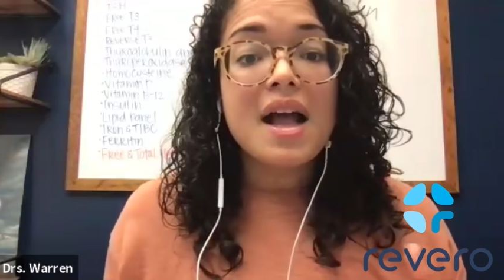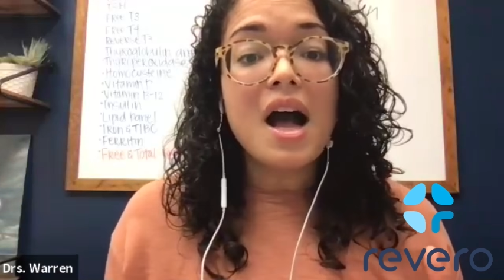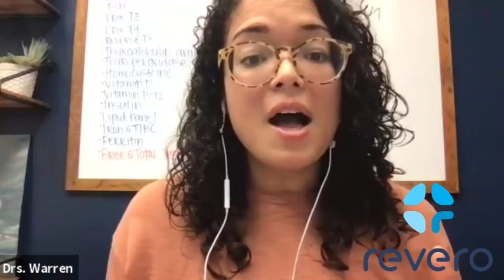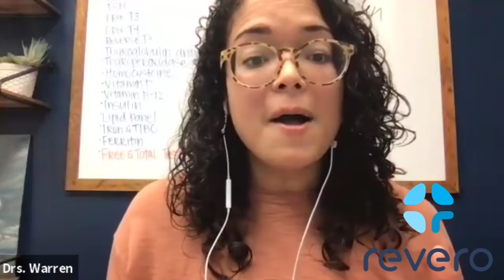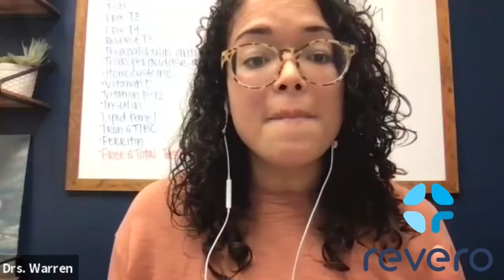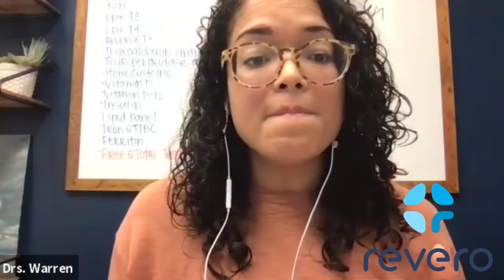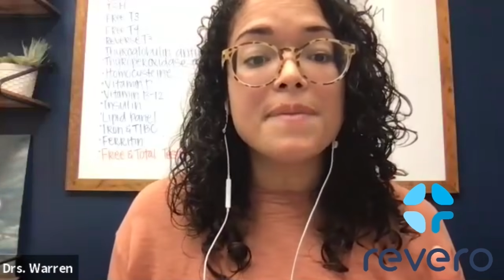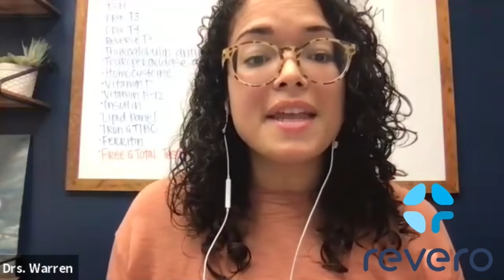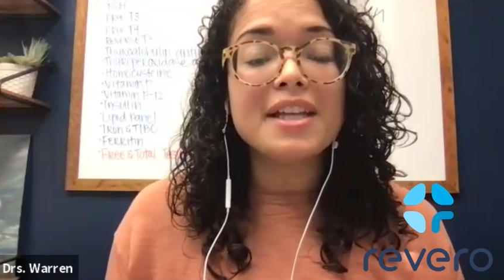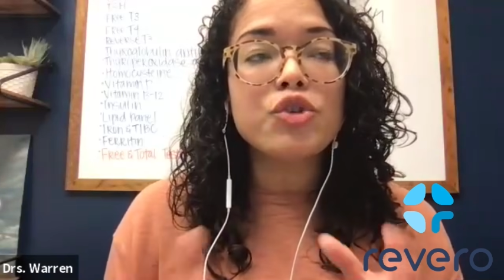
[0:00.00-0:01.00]
Um,
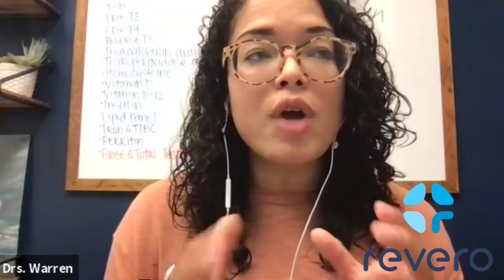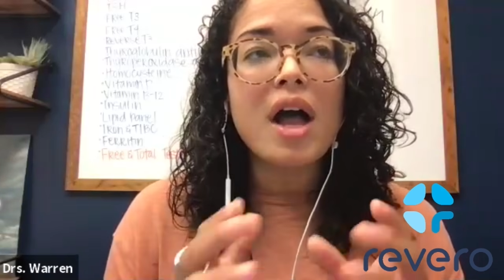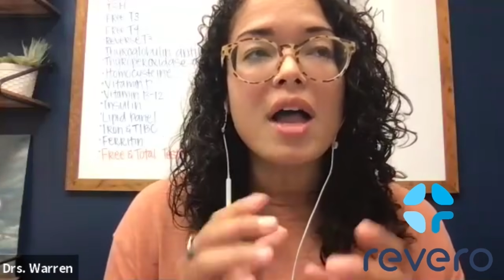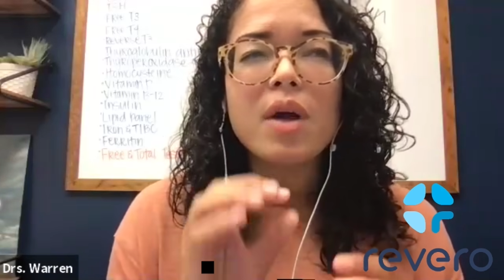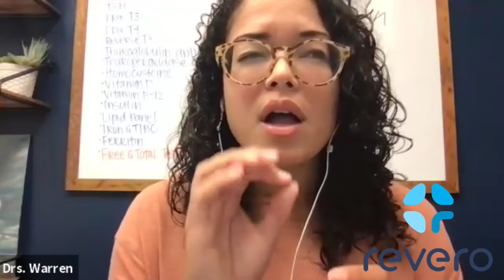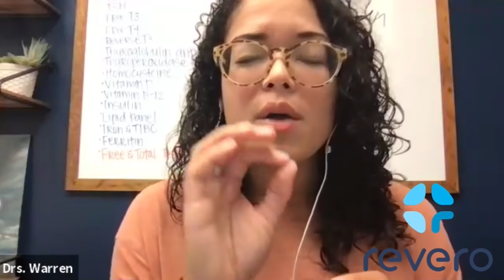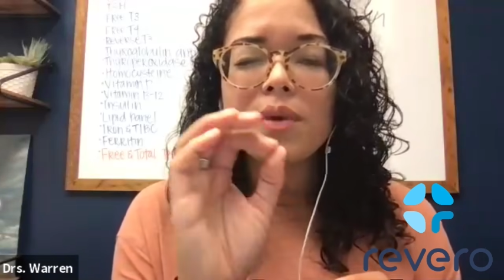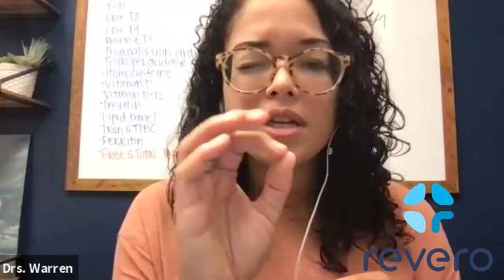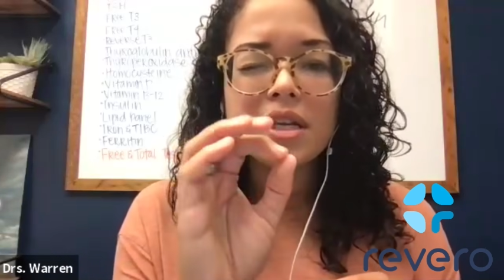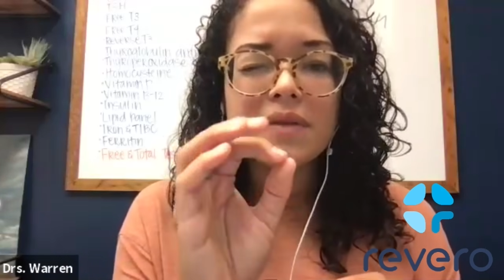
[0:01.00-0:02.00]
and so I, I
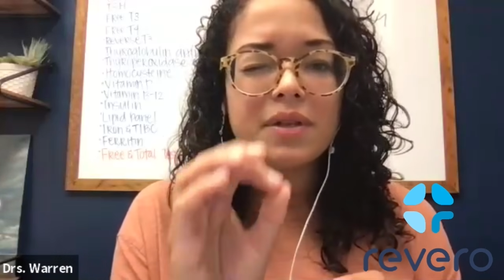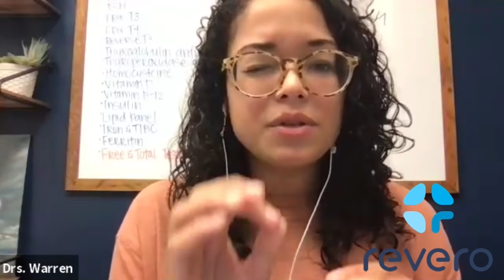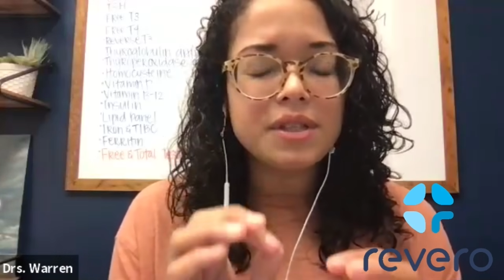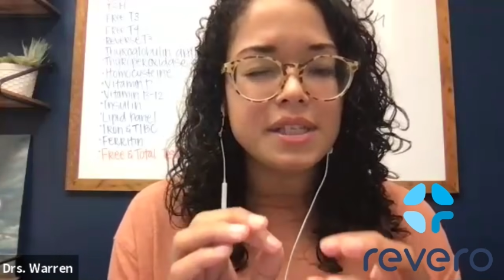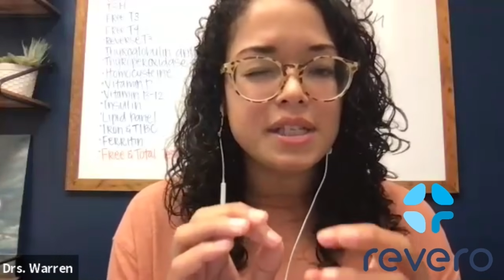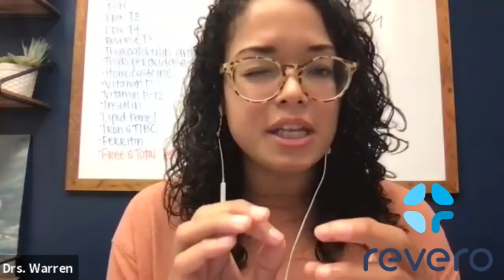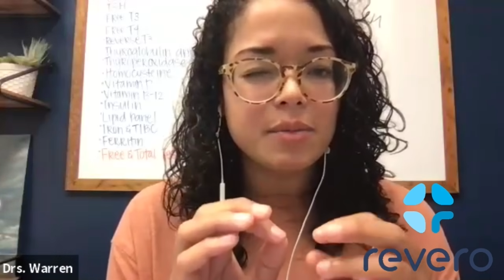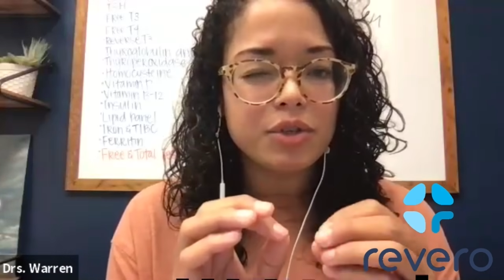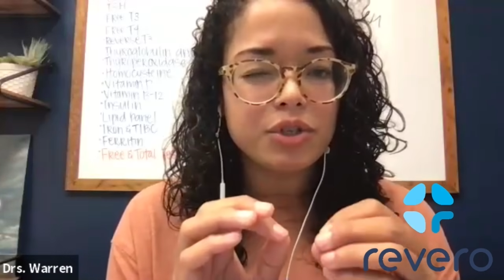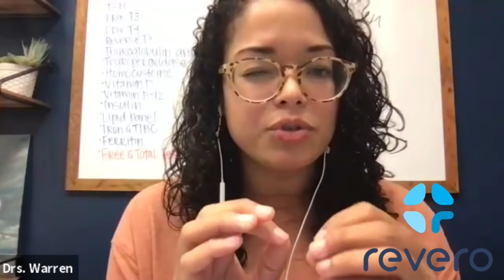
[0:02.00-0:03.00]
want to give a little
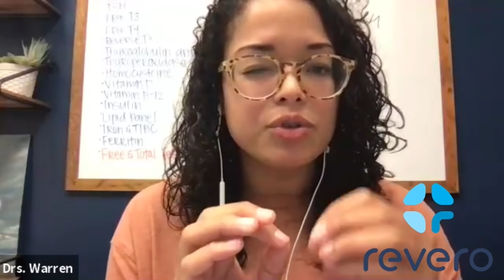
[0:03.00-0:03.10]
disclaimer too.